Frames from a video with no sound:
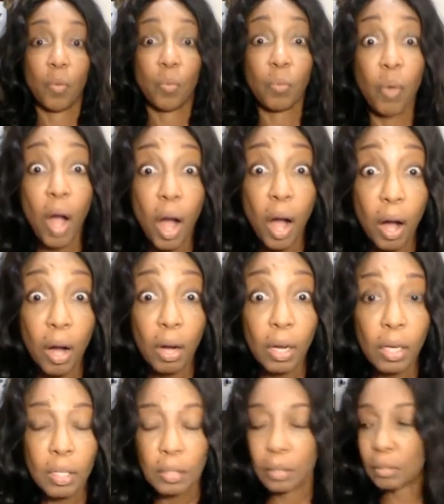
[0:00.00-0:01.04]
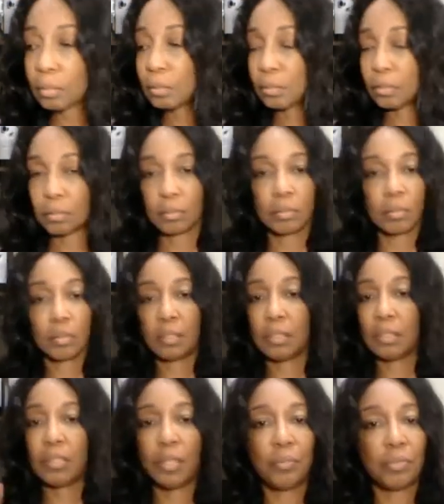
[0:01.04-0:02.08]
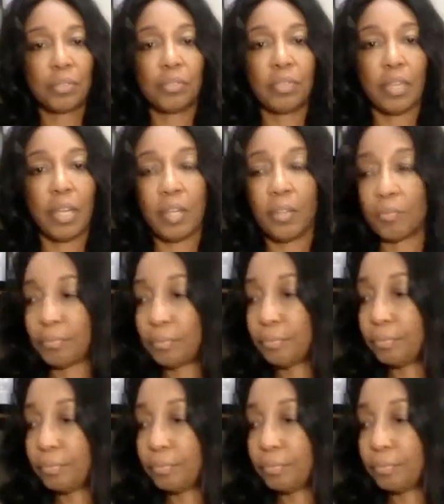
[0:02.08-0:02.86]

Wrong. Don't do that.